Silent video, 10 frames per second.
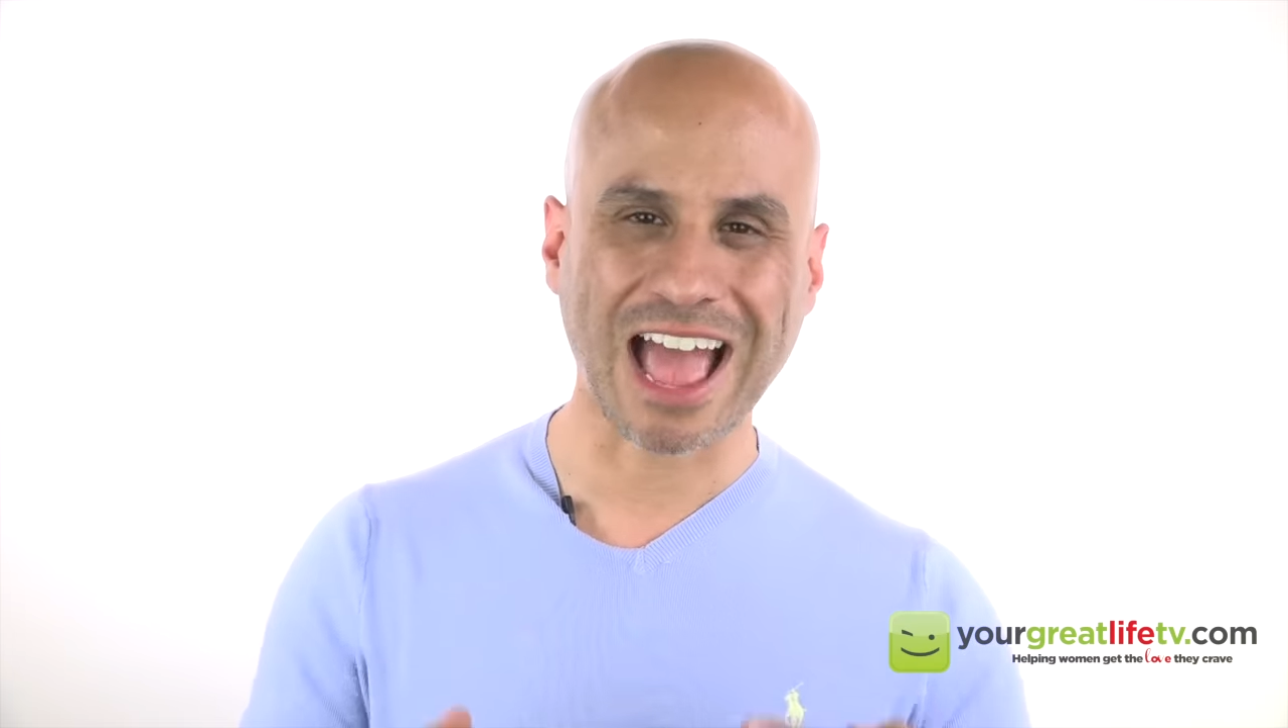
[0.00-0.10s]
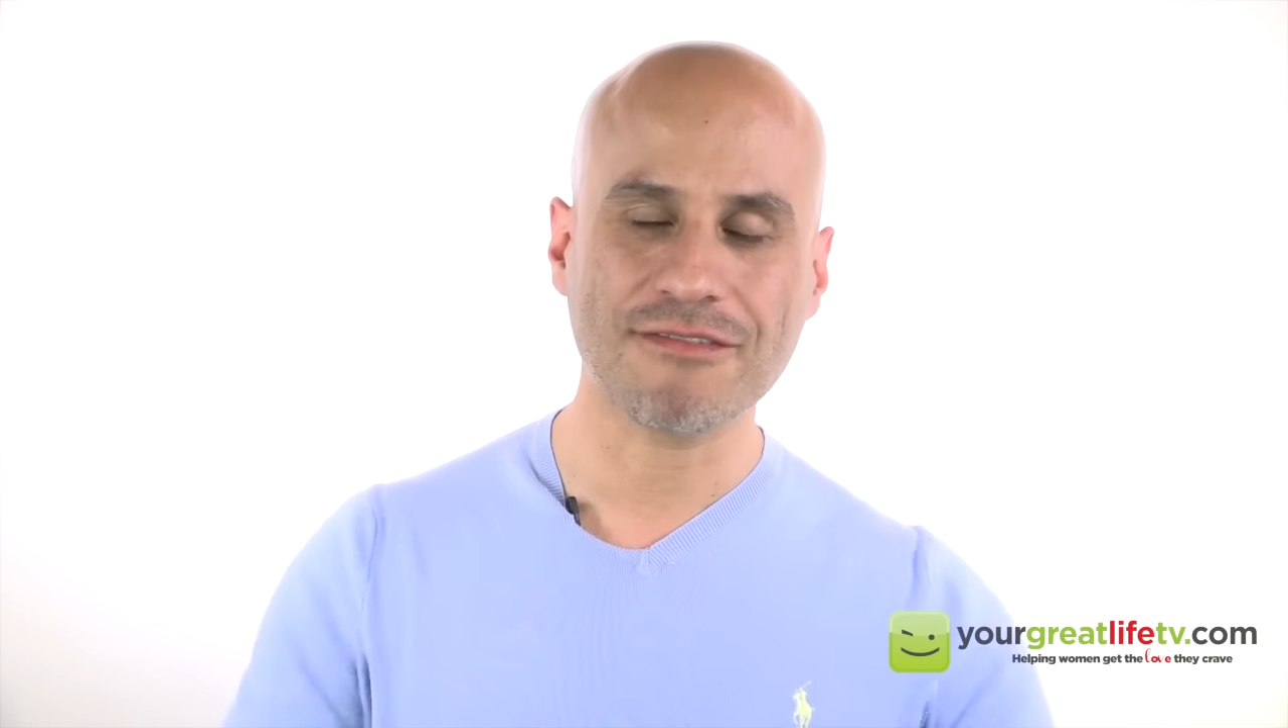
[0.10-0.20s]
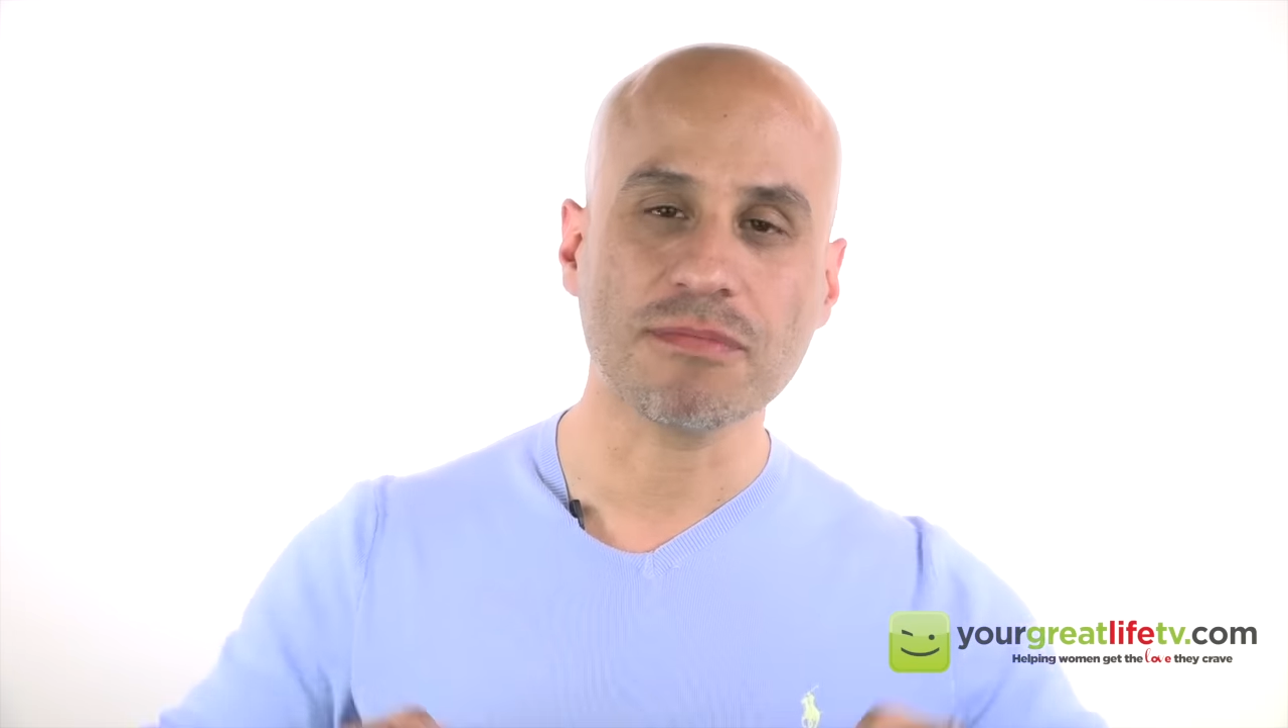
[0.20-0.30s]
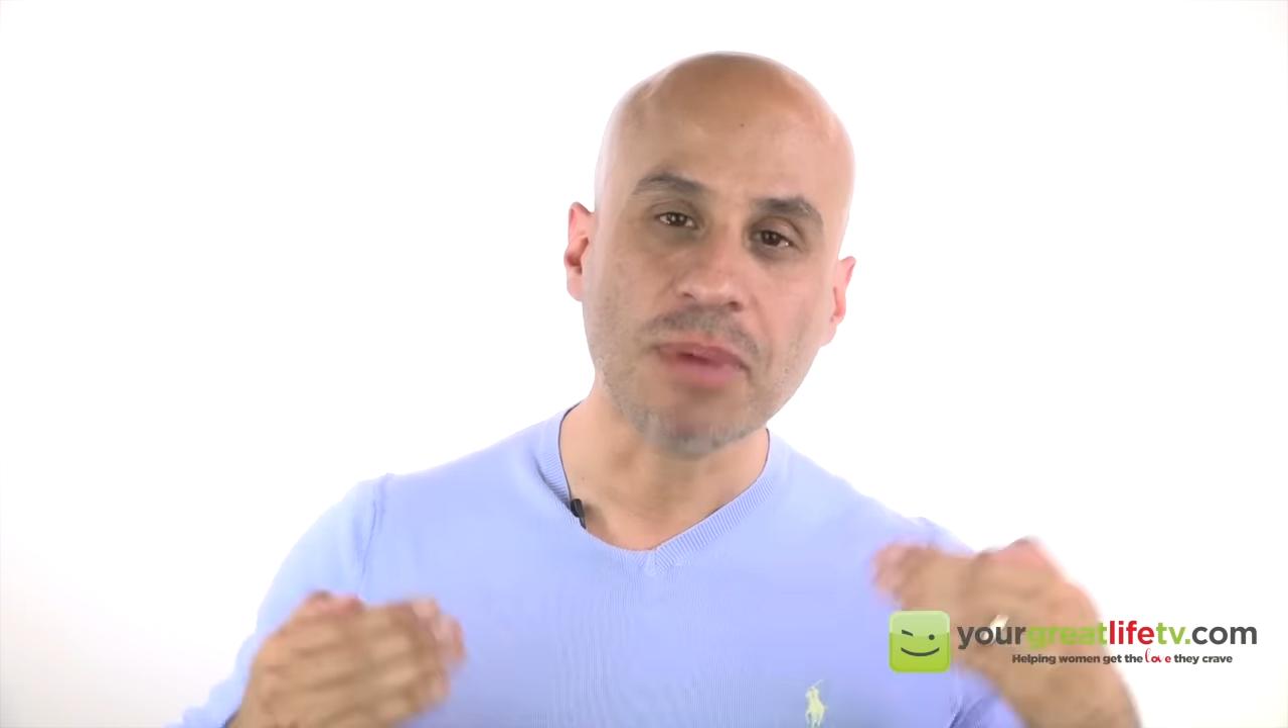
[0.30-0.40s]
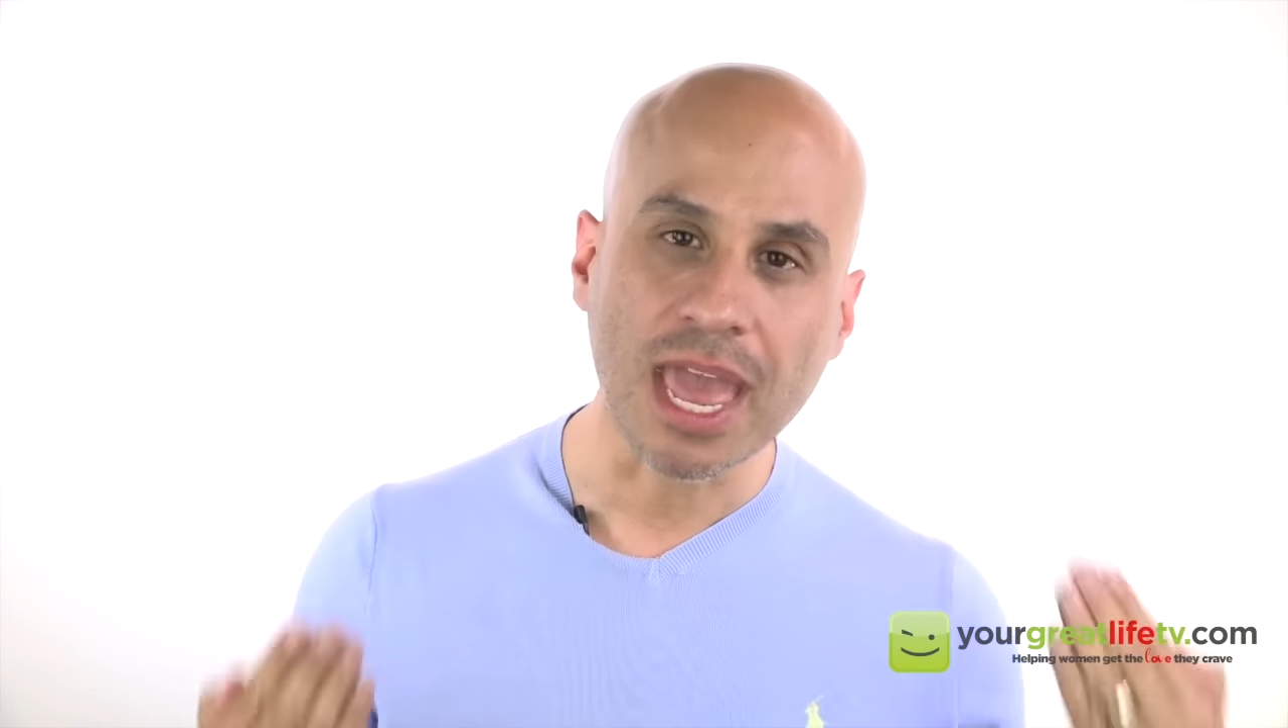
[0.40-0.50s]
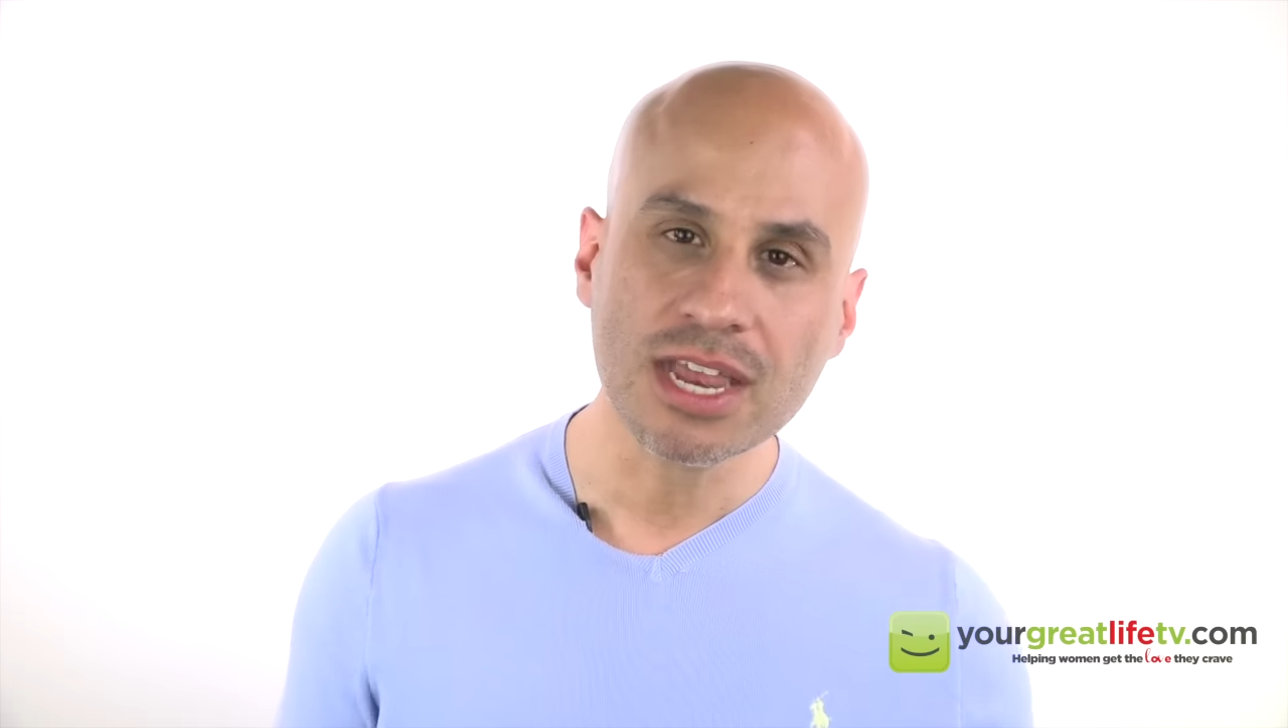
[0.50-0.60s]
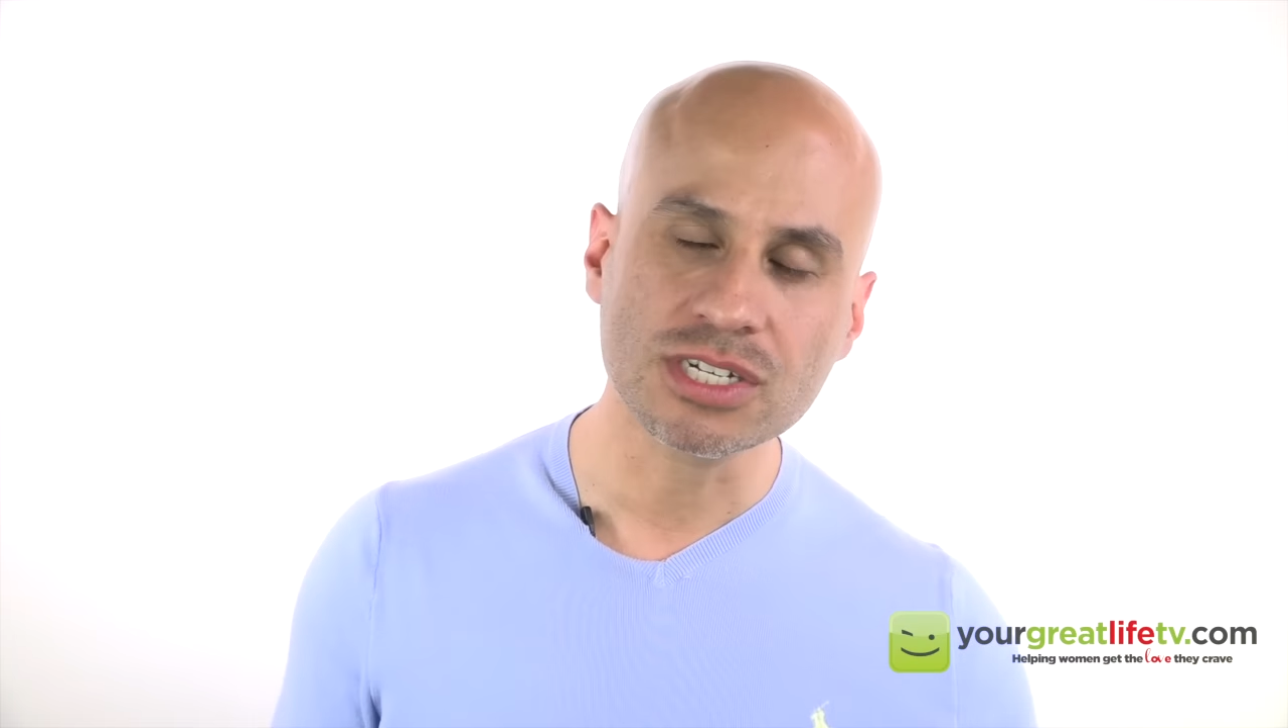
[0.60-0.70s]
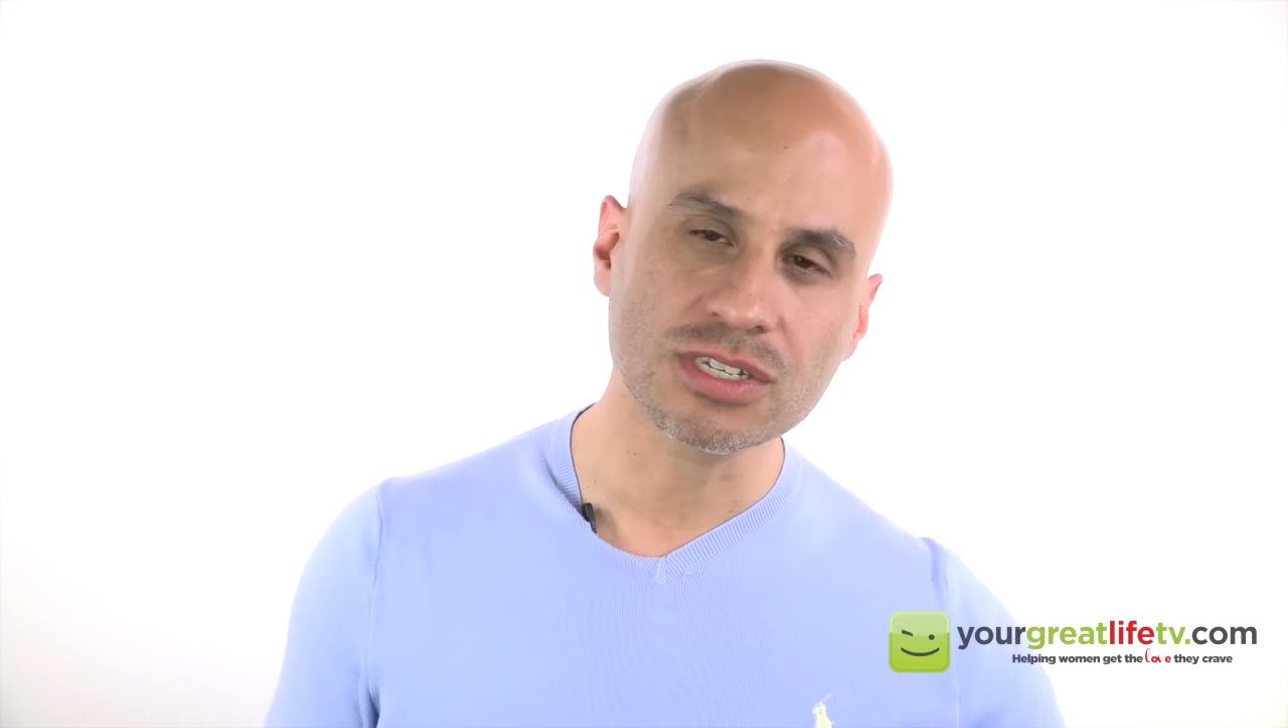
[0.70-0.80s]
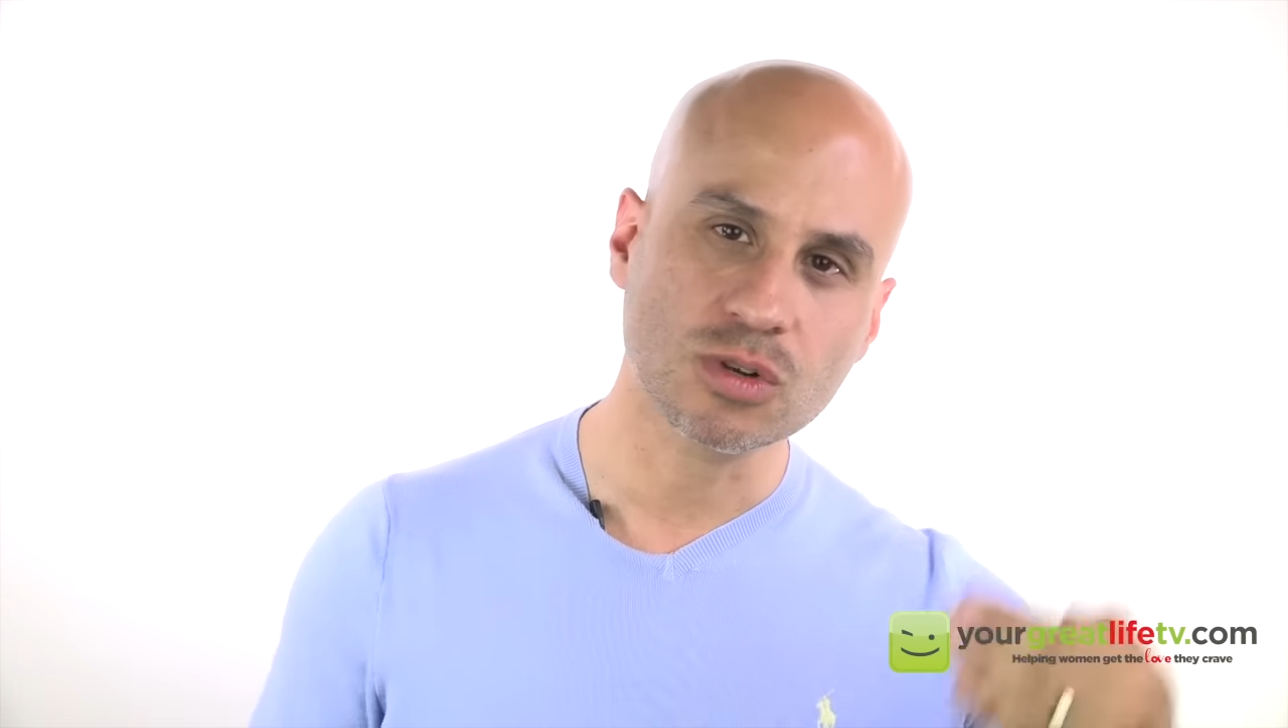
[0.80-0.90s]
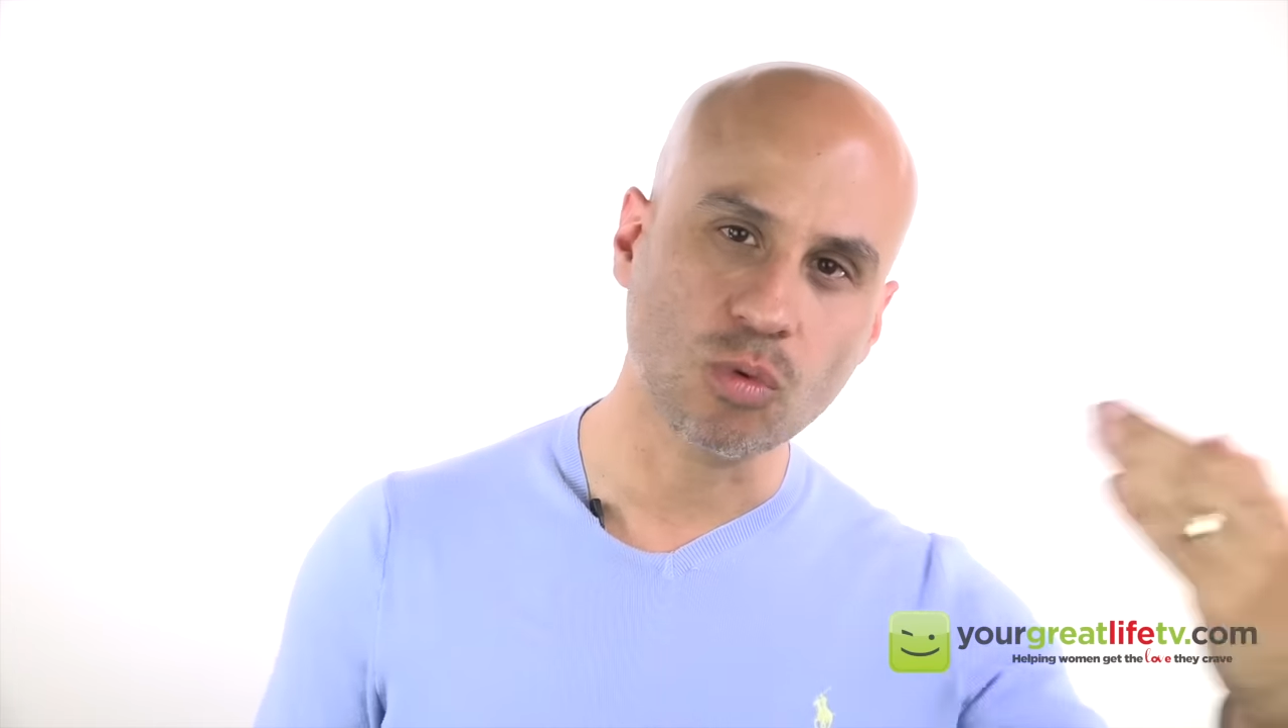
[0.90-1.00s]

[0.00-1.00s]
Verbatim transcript: have the patience